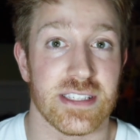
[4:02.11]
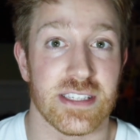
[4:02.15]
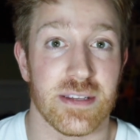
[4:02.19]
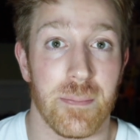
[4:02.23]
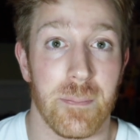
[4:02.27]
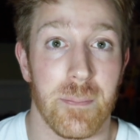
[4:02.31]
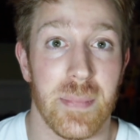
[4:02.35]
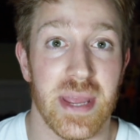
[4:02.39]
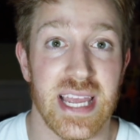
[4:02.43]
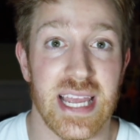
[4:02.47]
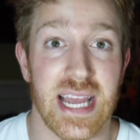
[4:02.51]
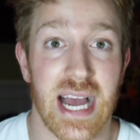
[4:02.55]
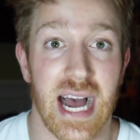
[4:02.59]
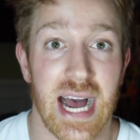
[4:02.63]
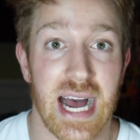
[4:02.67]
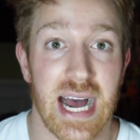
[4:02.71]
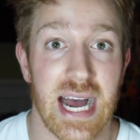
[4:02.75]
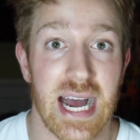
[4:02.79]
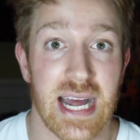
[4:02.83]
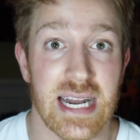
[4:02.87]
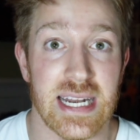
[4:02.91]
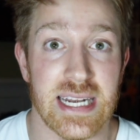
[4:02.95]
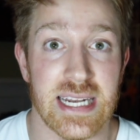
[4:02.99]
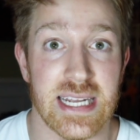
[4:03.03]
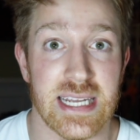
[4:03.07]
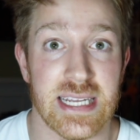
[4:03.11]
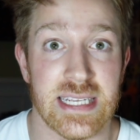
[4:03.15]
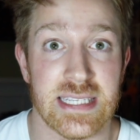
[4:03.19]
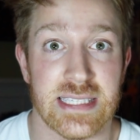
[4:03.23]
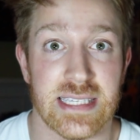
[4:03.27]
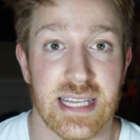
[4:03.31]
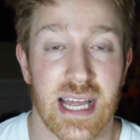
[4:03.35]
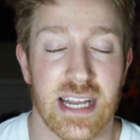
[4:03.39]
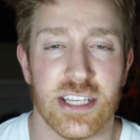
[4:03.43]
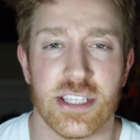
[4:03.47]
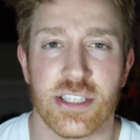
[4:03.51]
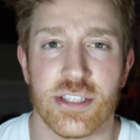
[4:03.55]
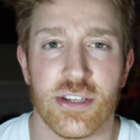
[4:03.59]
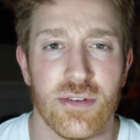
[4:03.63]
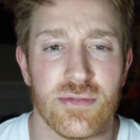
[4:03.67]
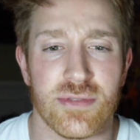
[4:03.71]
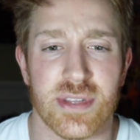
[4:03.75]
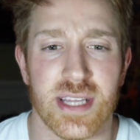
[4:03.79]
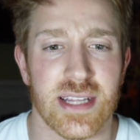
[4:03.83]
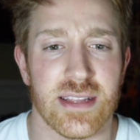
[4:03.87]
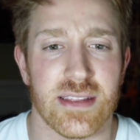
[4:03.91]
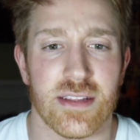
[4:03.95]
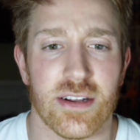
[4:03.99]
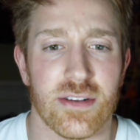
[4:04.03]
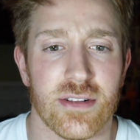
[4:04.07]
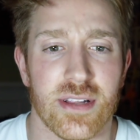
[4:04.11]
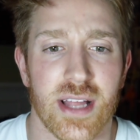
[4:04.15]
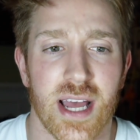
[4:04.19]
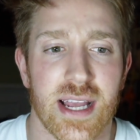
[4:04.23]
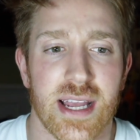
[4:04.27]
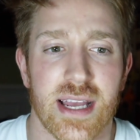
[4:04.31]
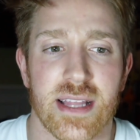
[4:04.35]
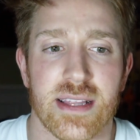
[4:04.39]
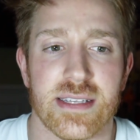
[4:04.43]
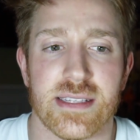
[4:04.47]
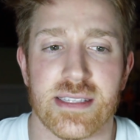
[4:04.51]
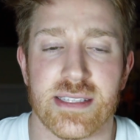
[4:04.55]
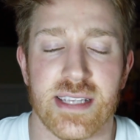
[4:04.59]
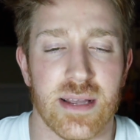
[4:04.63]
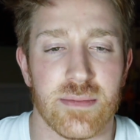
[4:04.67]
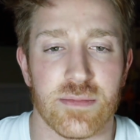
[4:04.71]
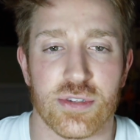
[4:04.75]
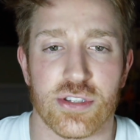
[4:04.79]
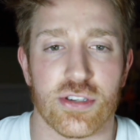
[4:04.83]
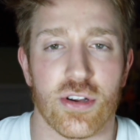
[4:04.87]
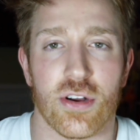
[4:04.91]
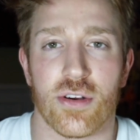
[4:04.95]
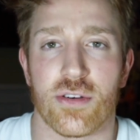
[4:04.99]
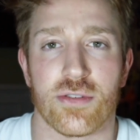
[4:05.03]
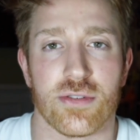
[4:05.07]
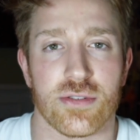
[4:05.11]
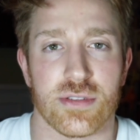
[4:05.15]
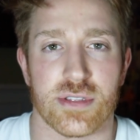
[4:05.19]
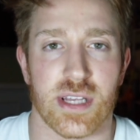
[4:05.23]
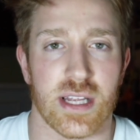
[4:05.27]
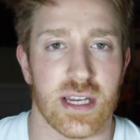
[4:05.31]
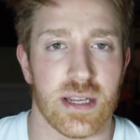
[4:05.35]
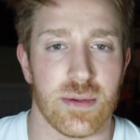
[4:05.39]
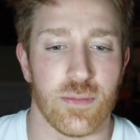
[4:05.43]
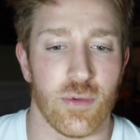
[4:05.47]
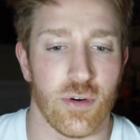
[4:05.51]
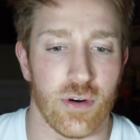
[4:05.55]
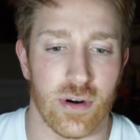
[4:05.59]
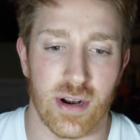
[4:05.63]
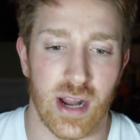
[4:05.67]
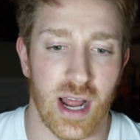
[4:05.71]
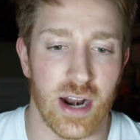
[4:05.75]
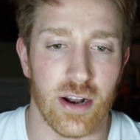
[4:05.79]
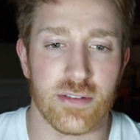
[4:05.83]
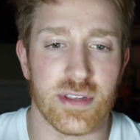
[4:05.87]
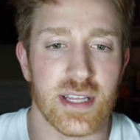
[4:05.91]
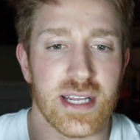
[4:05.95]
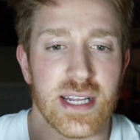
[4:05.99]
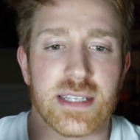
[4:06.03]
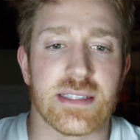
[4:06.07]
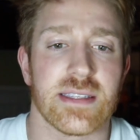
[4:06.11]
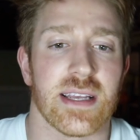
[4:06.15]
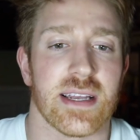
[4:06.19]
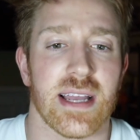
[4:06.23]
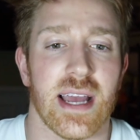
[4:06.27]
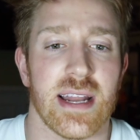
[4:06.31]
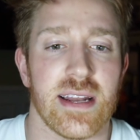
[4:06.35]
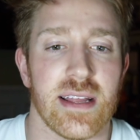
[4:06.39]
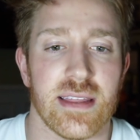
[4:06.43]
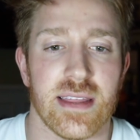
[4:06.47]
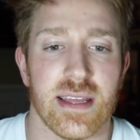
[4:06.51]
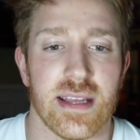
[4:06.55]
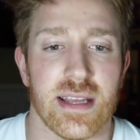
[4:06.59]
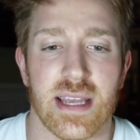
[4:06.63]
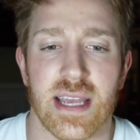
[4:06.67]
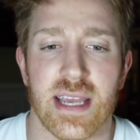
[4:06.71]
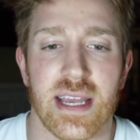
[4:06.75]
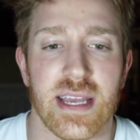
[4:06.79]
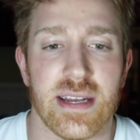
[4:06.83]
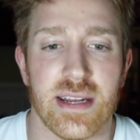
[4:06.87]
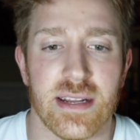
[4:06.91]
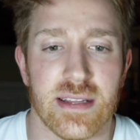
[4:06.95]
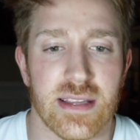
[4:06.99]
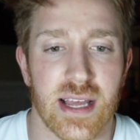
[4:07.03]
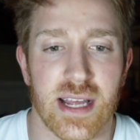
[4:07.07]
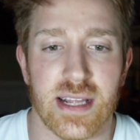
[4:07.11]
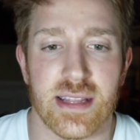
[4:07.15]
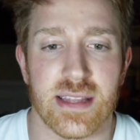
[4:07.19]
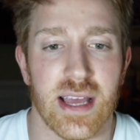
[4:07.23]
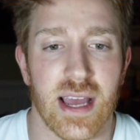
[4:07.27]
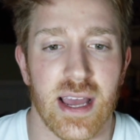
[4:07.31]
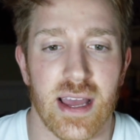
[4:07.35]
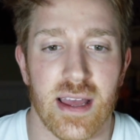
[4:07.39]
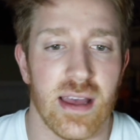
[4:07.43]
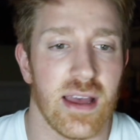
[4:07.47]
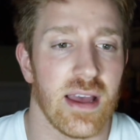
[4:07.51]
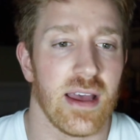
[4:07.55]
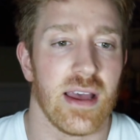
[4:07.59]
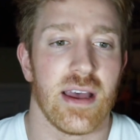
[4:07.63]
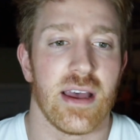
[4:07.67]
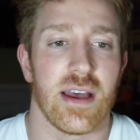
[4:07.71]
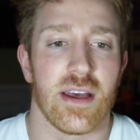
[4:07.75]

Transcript: To be honest, I just don't think they're like in the same circles anymore. I don't think it's like anything heated like that.